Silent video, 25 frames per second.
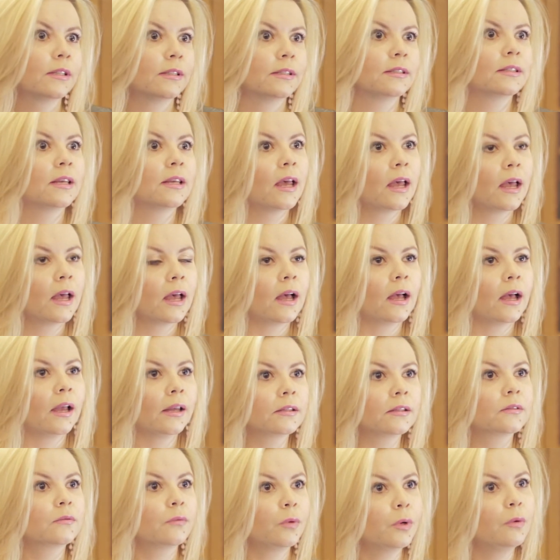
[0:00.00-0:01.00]
It's,
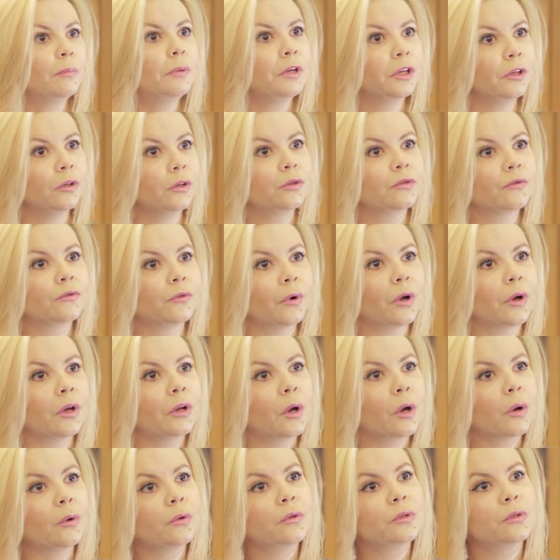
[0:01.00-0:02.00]
it will be useful
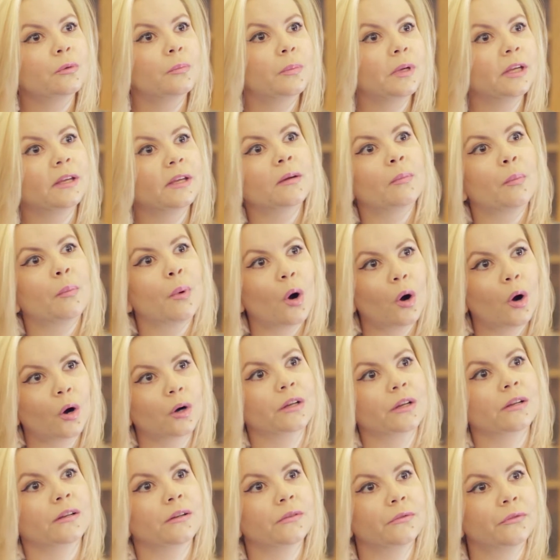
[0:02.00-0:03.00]
and also being a
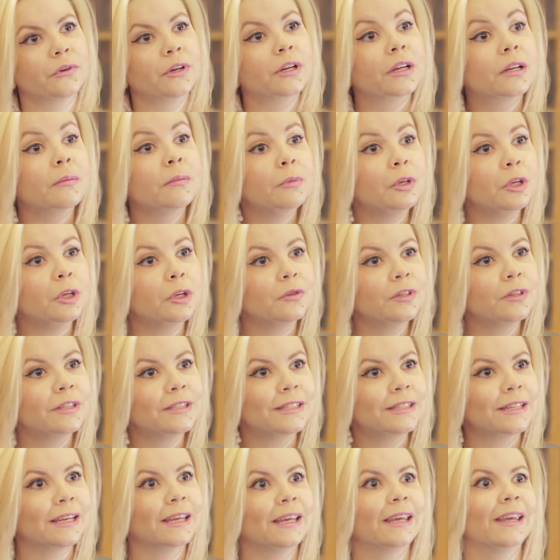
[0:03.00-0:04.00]
part of a
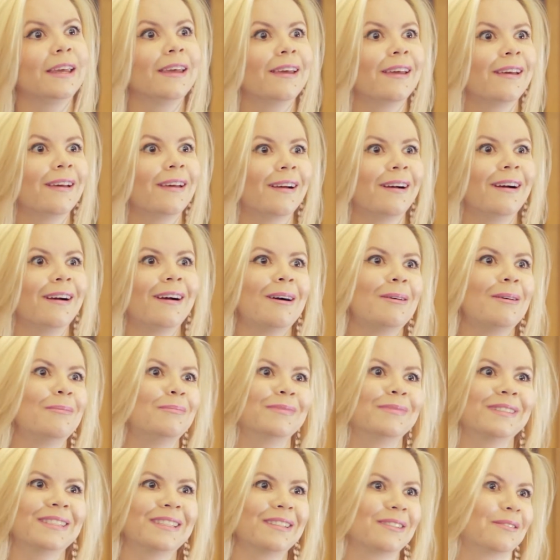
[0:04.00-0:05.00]
community.
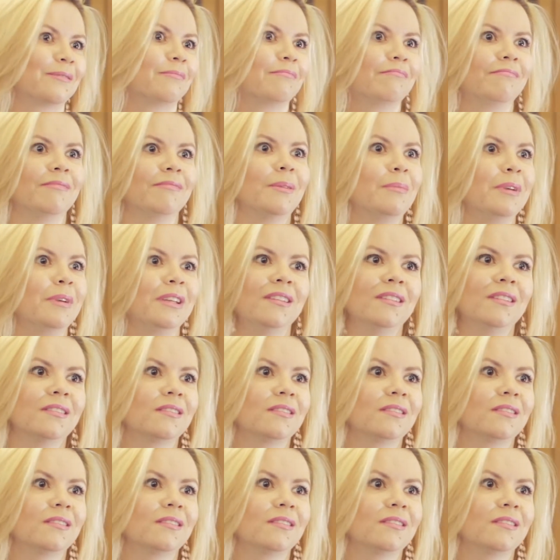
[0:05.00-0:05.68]
Um, so, I mean,